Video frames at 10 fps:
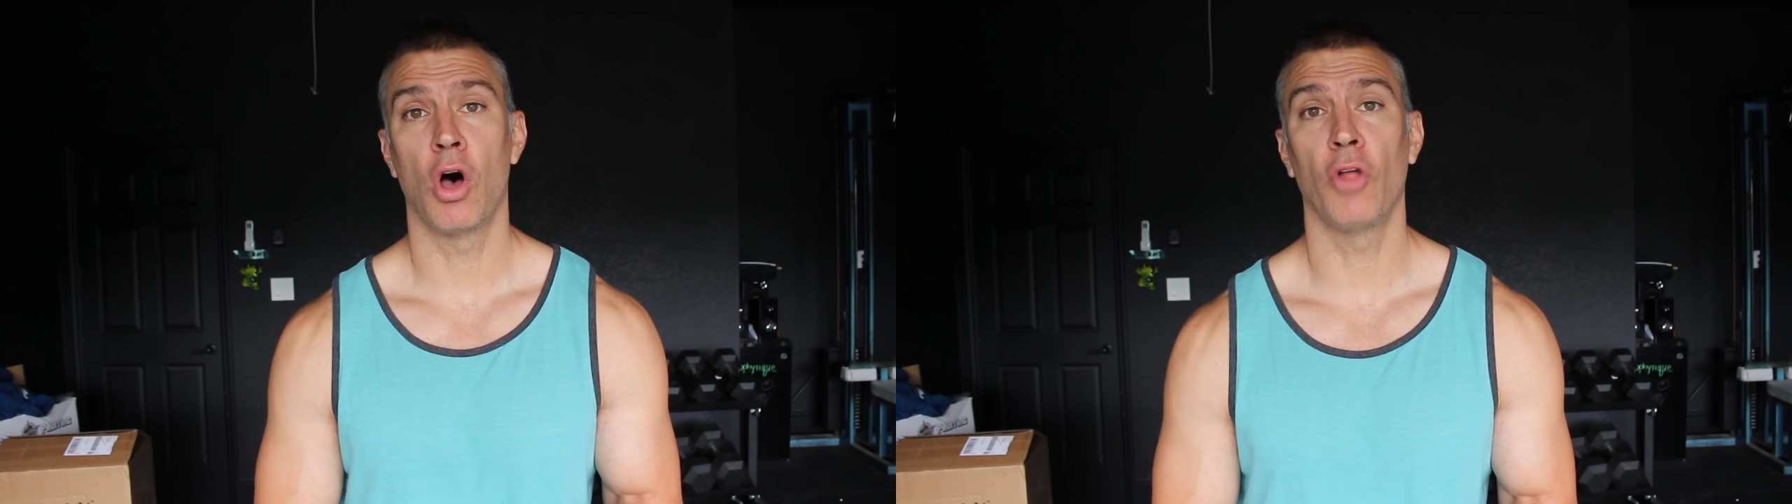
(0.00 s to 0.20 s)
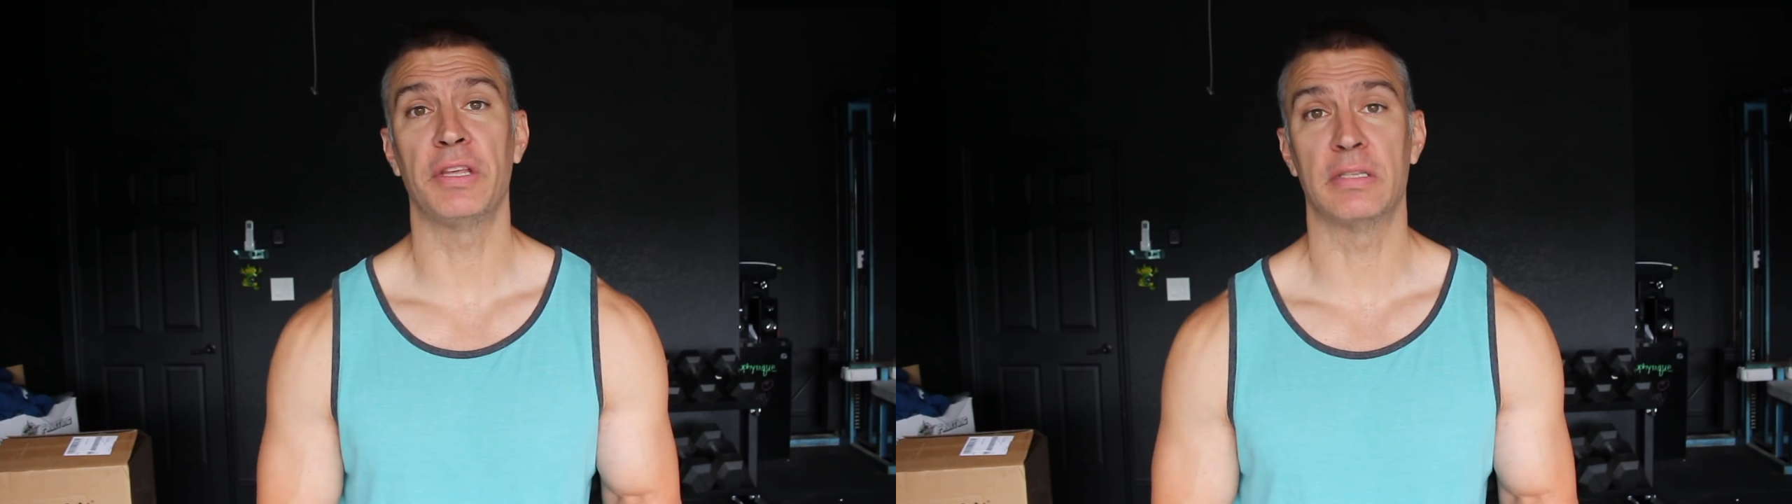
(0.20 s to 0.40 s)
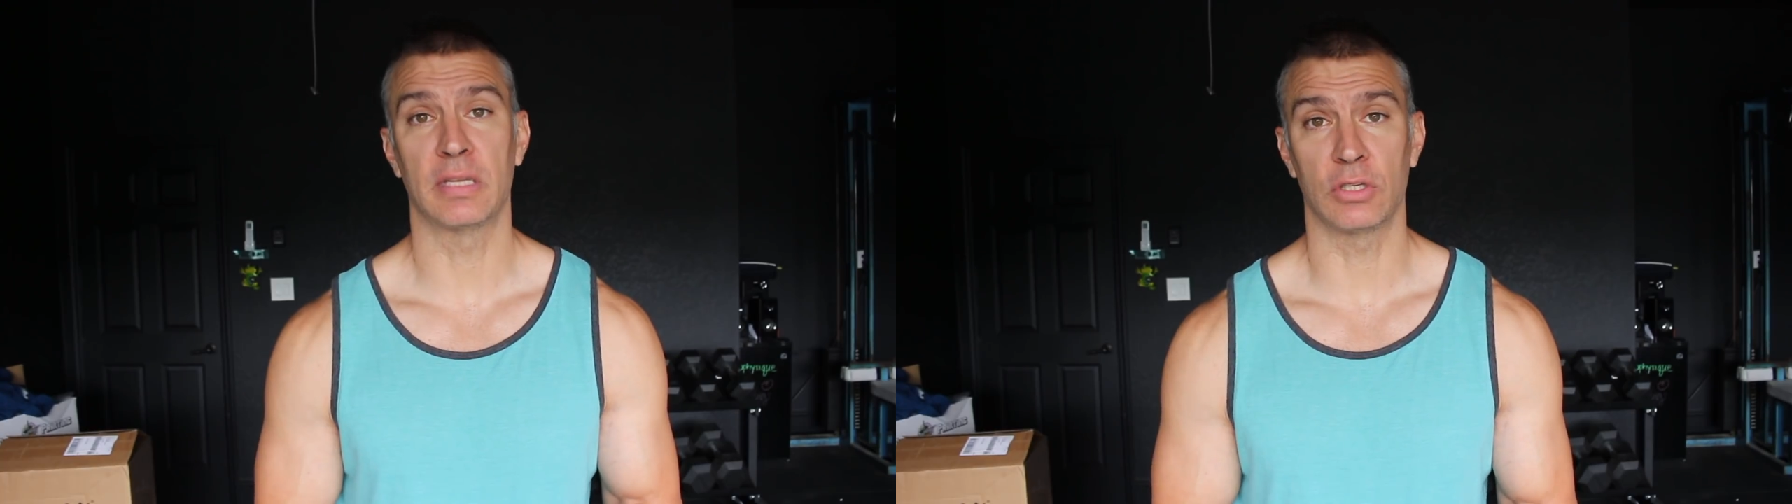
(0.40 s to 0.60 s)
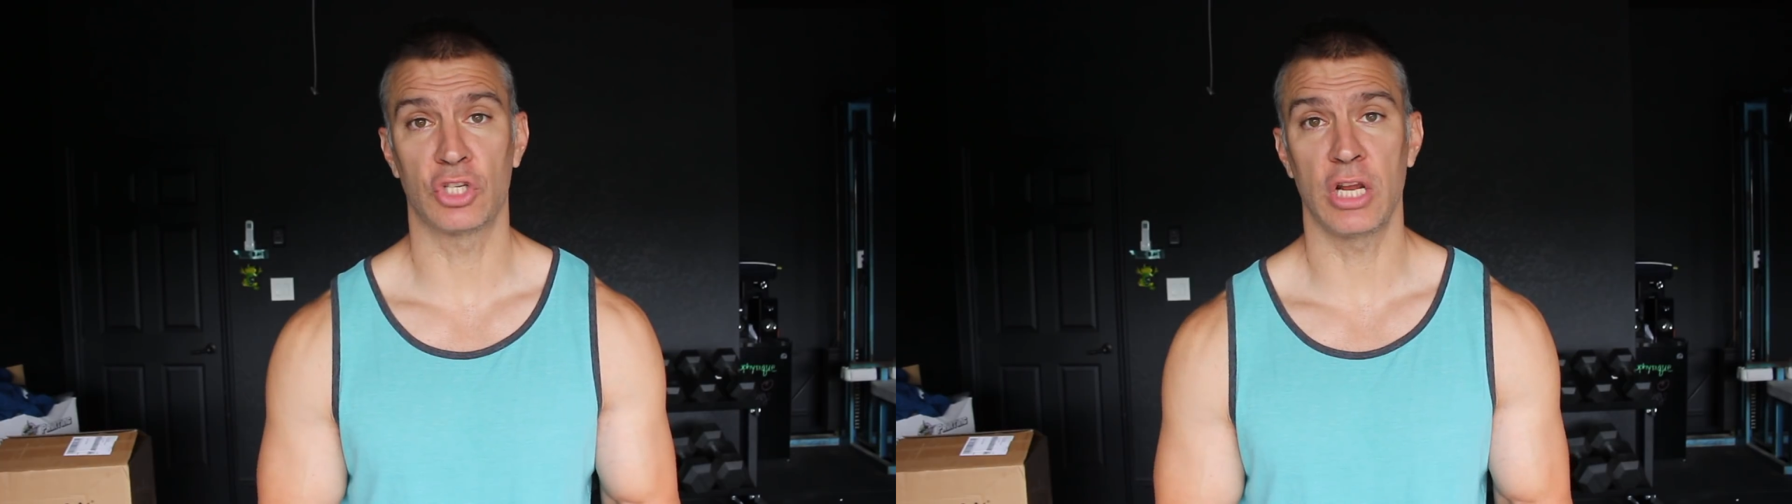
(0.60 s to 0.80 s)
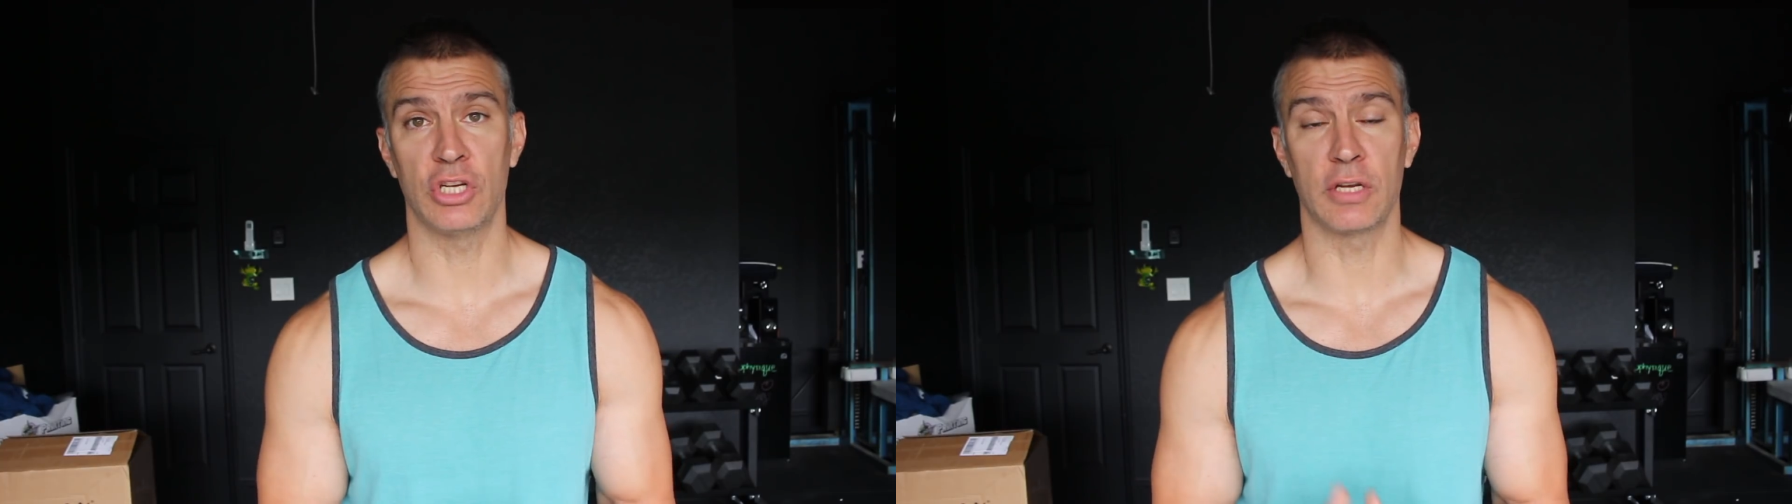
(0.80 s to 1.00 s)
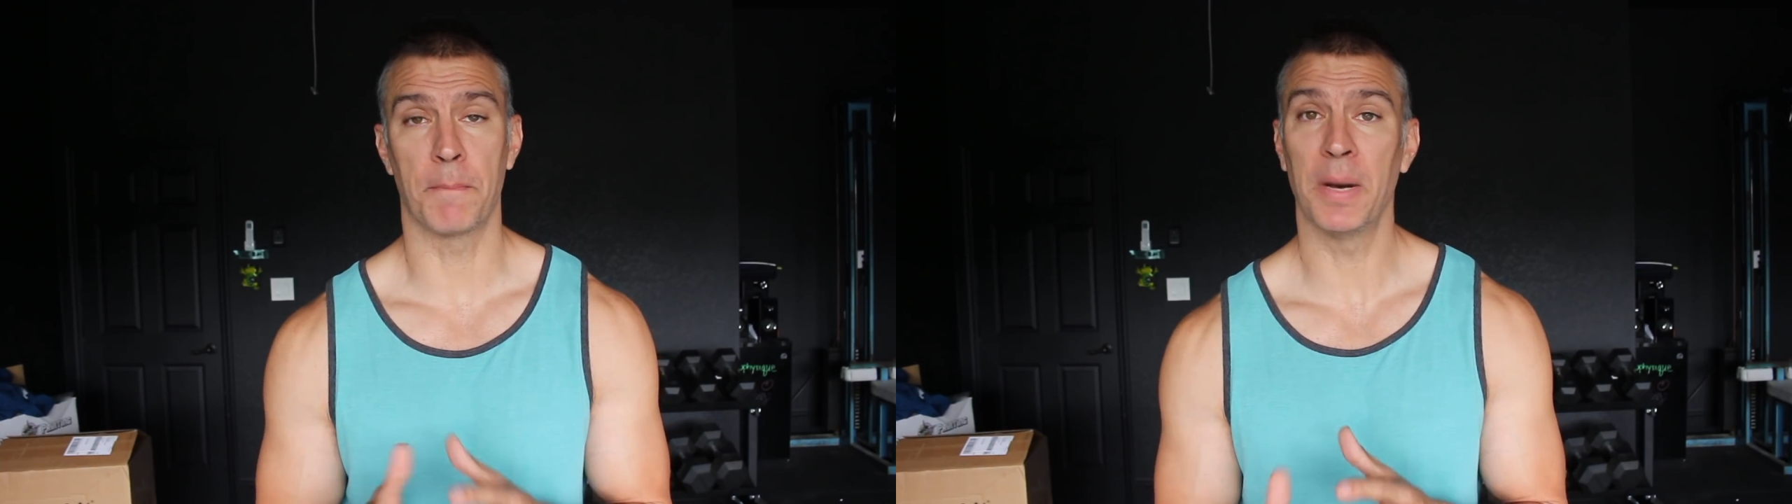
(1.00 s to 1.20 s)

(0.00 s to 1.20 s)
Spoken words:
all these things changing,